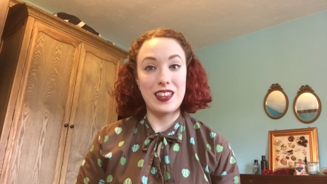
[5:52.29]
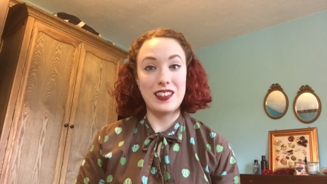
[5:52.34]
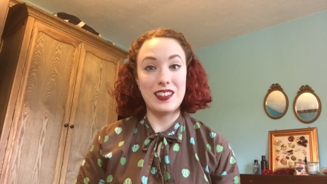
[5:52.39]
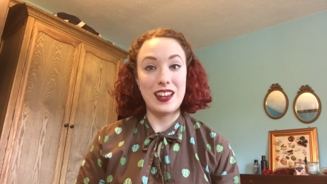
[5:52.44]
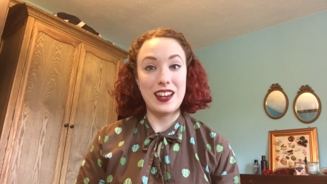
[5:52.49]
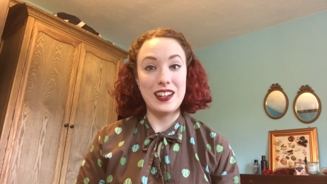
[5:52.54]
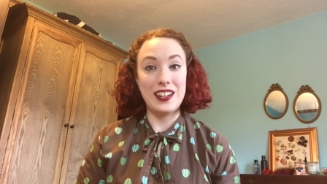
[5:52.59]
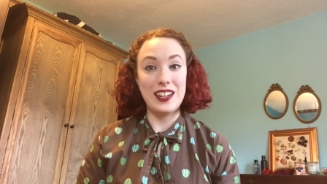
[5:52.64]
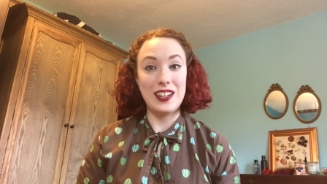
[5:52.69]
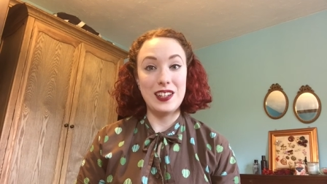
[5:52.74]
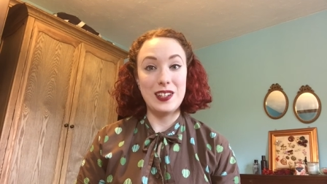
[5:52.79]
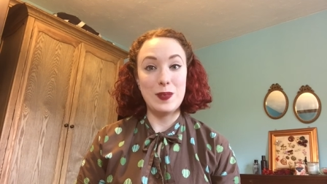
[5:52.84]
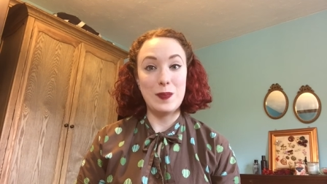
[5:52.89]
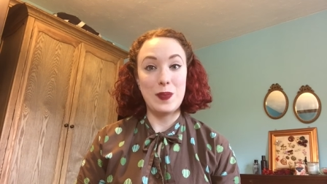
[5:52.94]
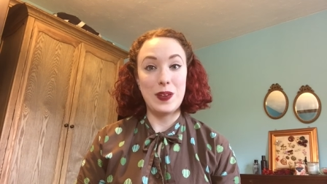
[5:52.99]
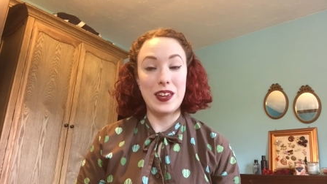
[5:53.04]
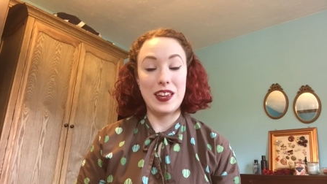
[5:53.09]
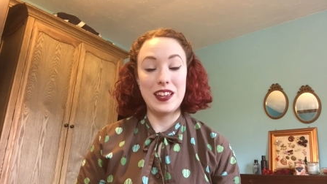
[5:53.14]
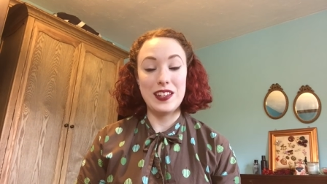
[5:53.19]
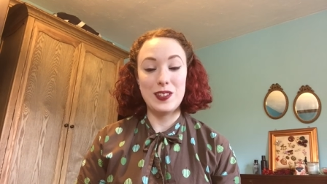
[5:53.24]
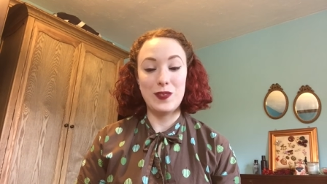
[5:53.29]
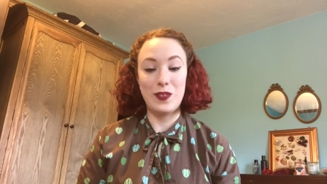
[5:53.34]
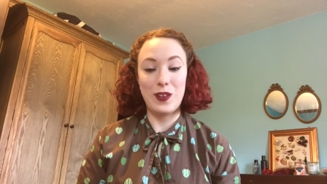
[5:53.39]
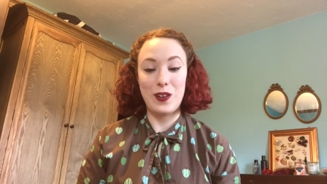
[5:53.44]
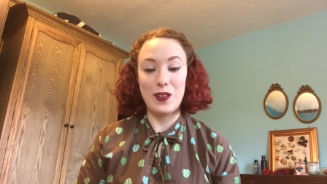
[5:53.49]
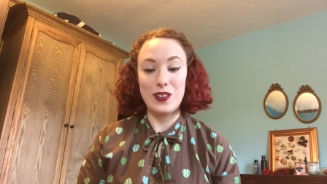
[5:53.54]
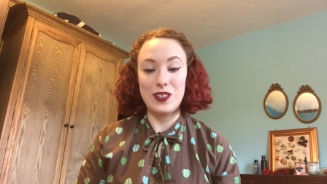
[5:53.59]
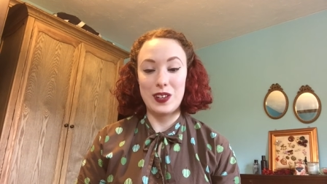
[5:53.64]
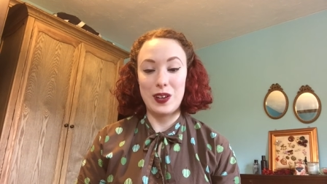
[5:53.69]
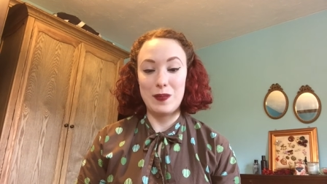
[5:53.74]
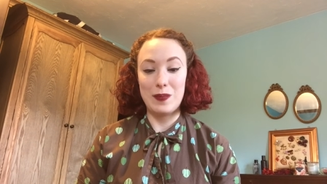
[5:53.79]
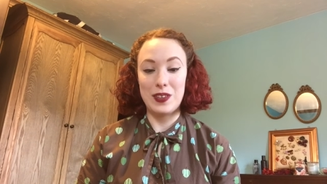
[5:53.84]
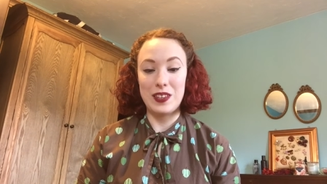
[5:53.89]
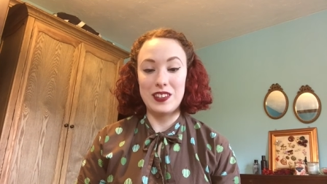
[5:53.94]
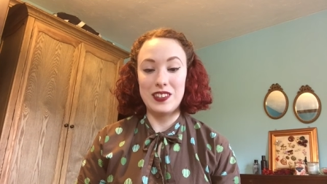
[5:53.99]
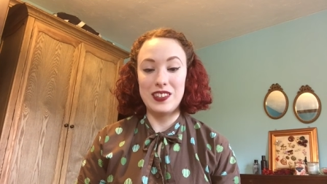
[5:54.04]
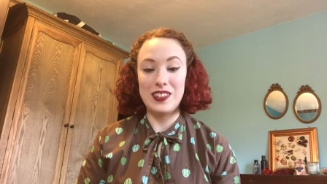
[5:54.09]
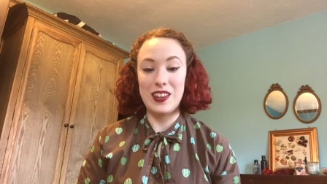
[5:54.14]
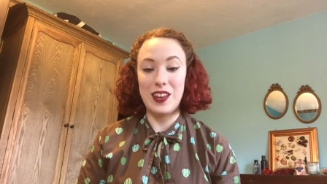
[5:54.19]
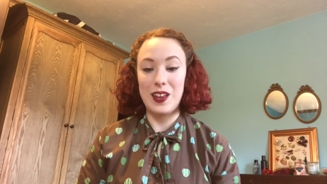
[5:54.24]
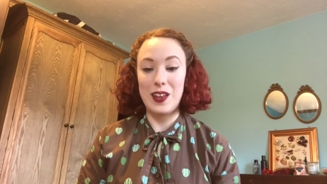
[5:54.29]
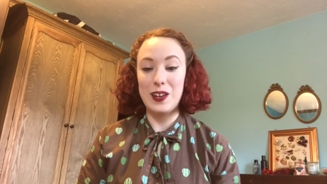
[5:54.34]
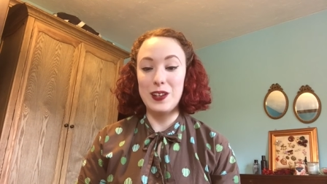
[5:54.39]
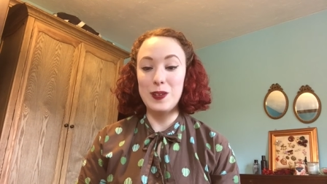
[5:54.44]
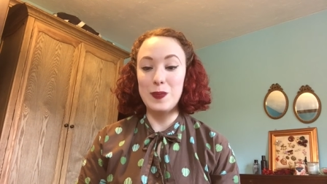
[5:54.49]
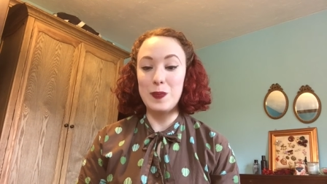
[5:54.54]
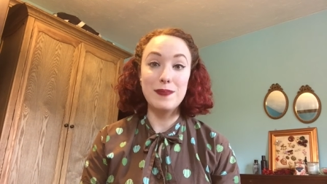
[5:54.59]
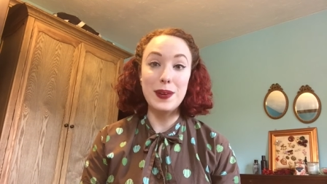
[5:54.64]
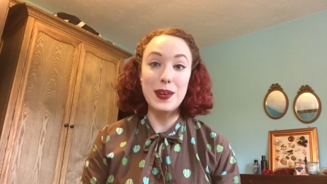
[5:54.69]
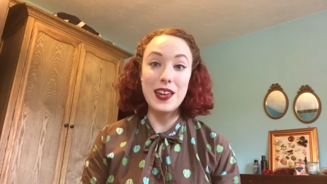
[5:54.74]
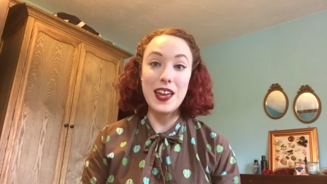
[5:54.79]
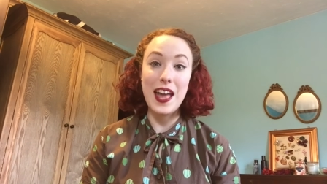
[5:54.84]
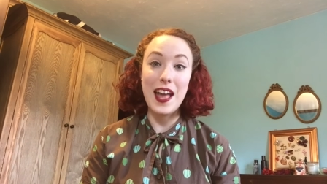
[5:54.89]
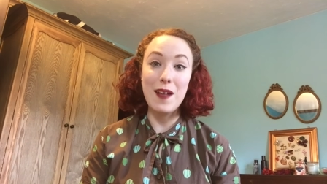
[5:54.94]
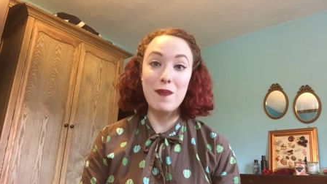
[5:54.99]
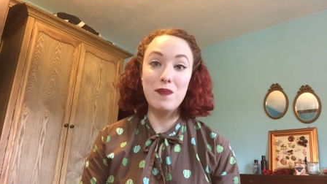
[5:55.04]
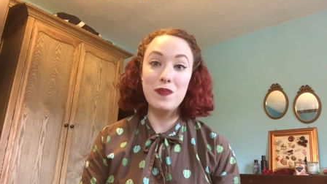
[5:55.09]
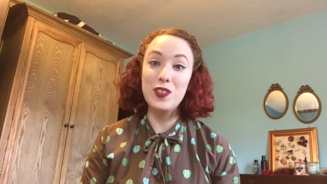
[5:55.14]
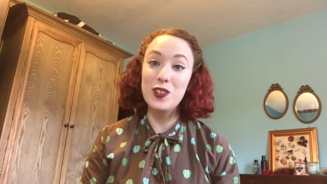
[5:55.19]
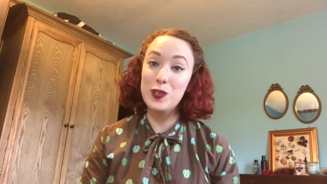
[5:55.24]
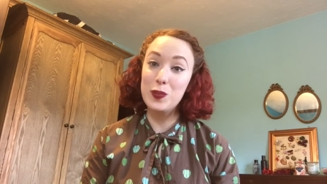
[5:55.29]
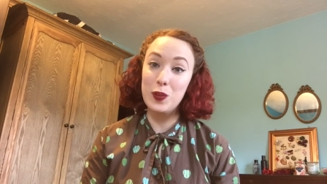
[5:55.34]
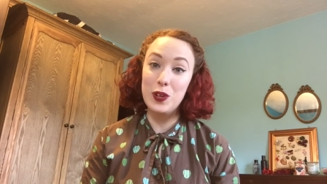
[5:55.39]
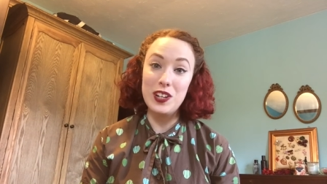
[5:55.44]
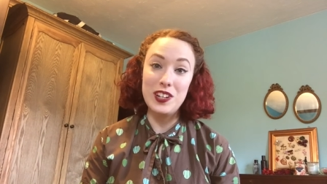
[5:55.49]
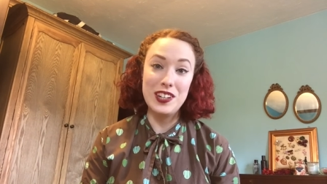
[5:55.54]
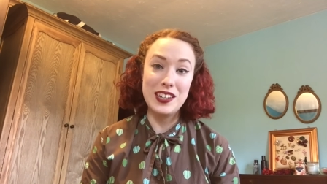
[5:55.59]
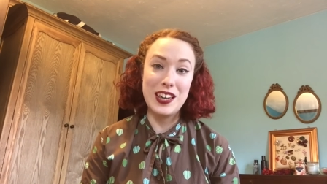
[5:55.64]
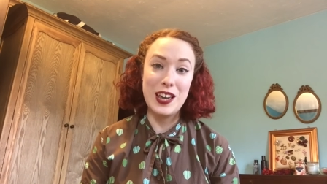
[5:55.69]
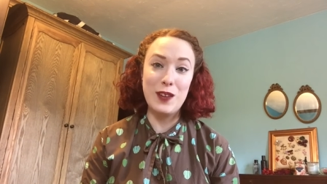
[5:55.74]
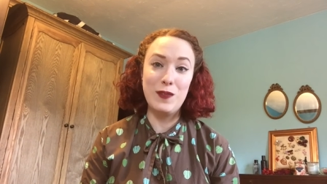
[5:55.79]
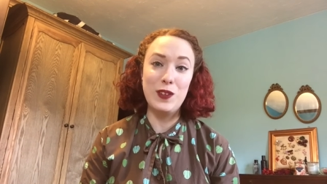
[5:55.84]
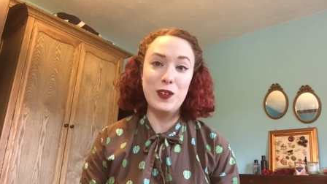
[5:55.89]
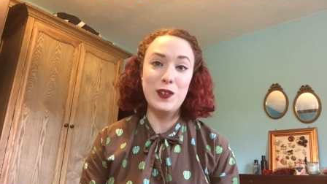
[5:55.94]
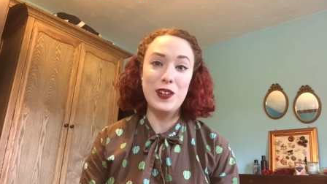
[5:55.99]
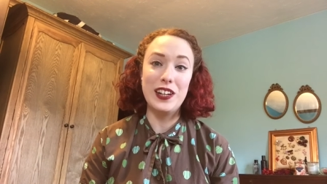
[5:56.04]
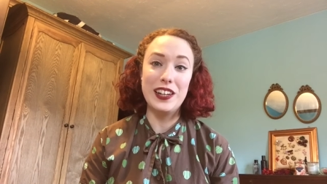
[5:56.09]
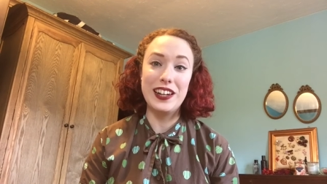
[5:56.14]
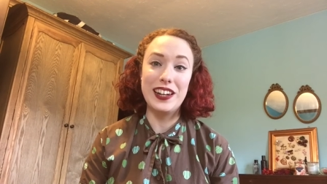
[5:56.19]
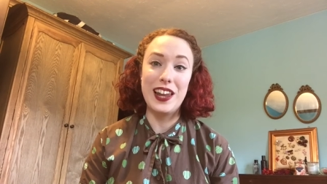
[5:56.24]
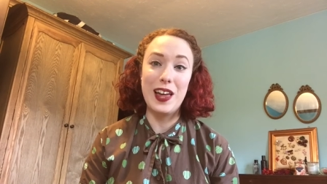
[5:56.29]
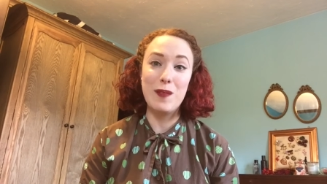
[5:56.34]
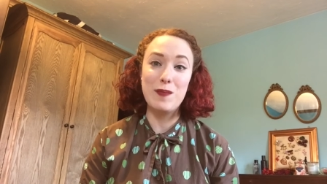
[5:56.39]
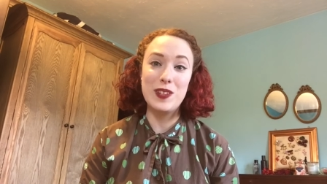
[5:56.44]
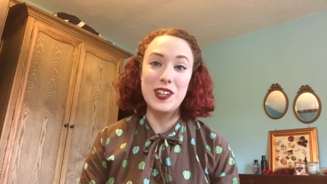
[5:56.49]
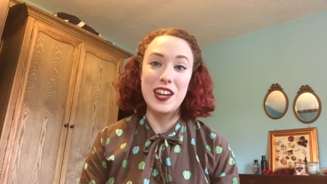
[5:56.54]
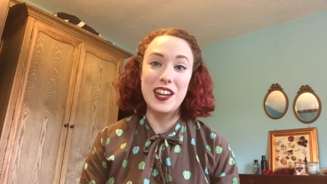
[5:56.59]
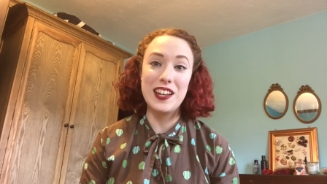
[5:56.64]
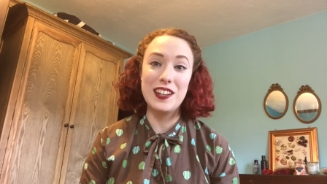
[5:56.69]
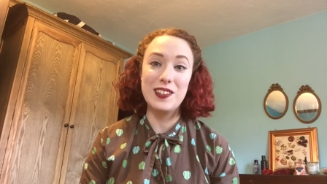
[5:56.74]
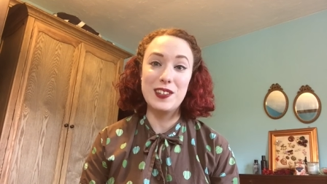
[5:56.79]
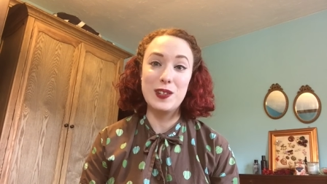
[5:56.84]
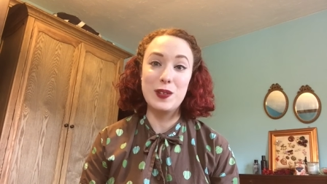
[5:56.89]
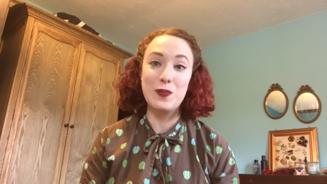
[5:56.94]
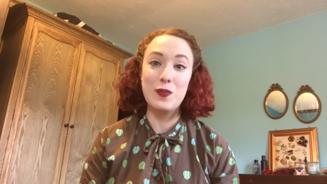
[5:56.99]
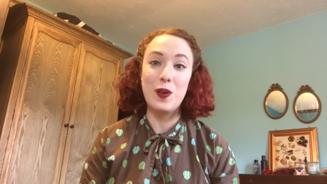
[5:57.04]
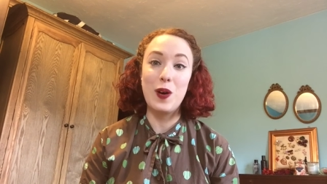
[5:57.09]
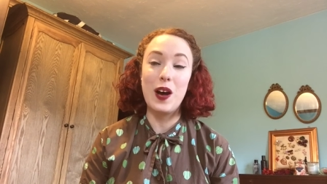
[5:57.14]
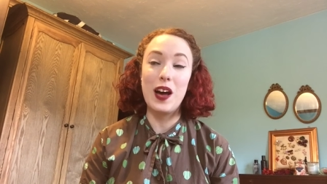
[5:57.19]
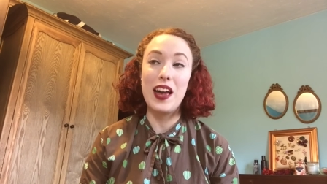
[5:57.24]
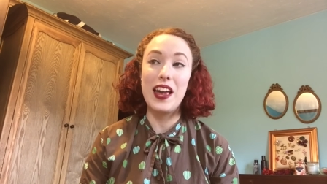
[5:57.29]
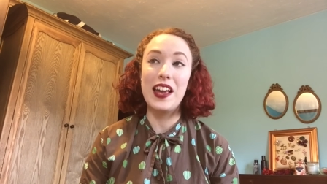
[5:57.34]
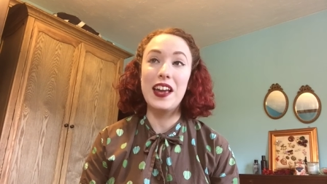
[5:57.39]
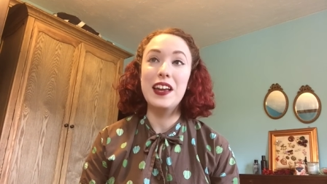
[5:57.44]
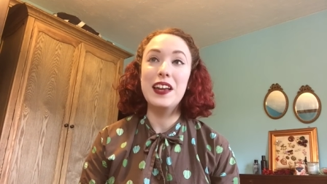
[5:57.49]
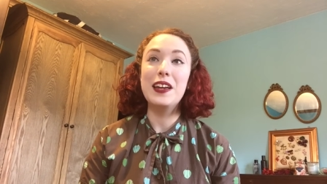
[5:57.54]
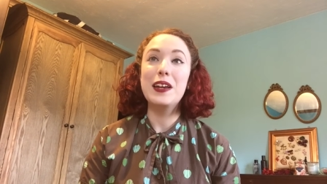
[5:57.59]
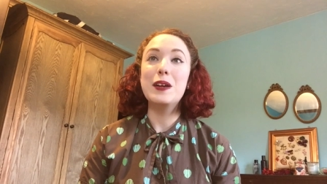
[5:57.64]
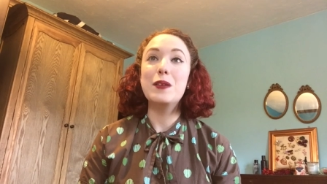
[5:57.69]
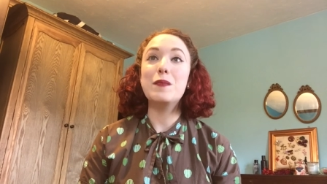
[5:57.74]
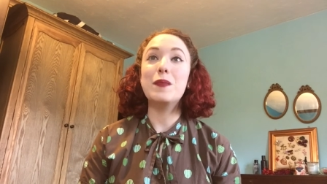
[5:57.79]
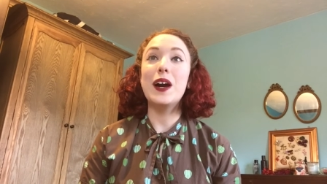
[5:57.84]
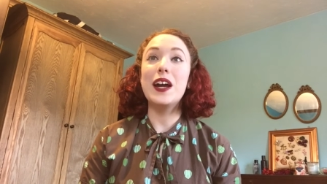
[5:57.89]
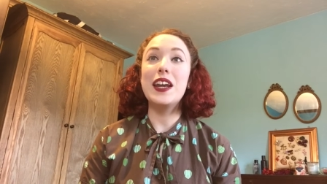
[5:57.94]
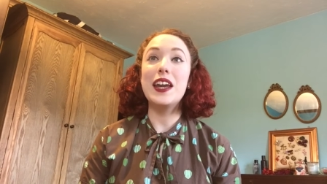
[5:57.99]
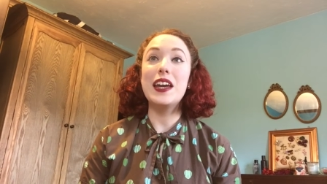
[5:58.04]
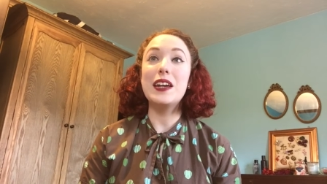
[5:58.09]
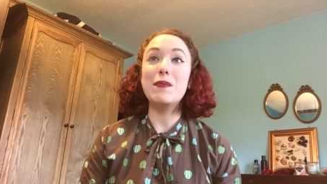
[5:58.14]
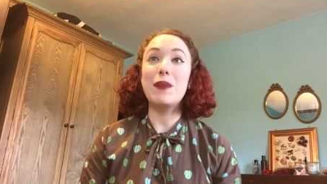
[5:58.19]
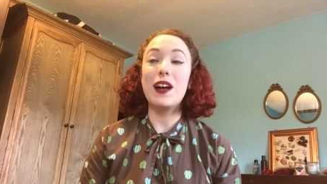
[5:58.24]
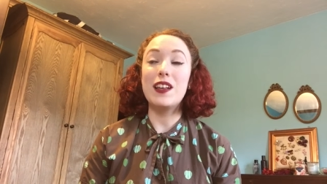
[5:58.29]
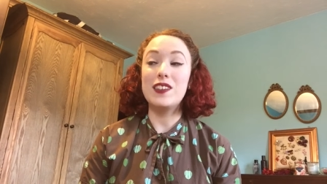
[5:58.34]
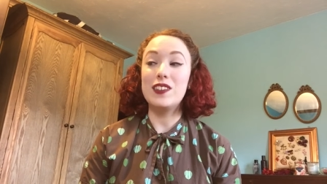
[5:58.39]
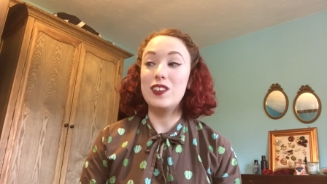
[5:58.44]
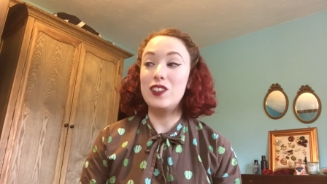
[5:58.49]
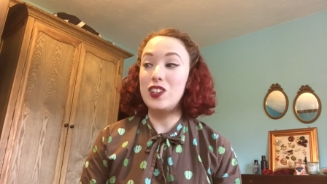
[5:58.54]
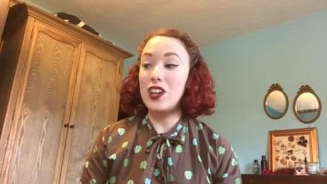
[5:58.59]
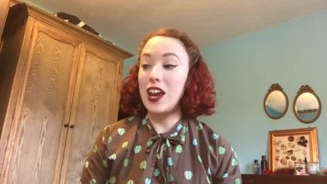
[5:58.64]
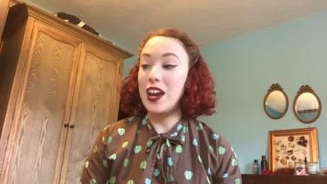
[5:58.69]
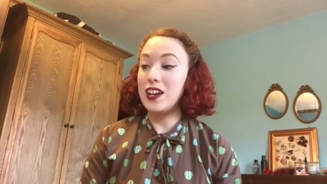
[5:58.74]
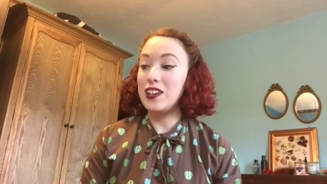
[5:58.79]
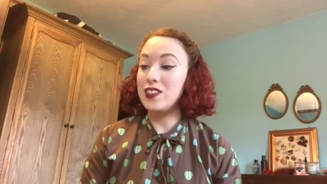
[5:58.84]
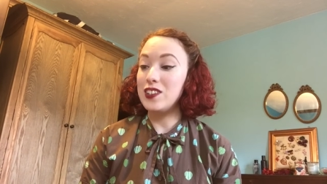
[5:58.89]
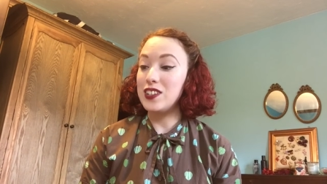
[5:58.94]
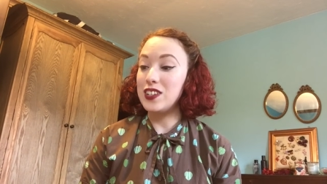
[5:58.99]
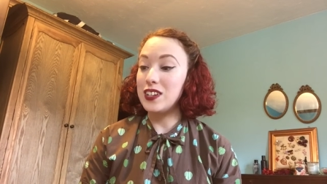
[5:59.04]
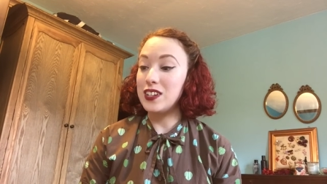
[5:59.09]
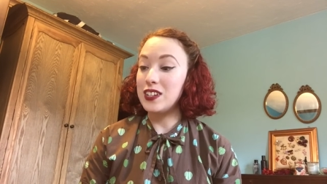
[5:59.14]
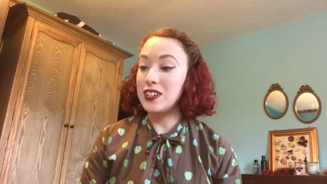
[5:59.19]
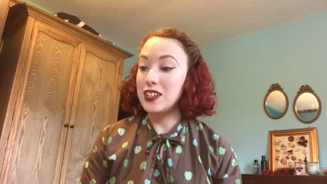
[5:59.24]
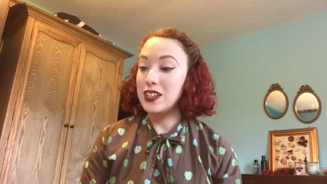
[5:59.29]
than they need to be, as far as I'm concerned. But yeah, just wanted to give you a little update as to why my name hasn't changed.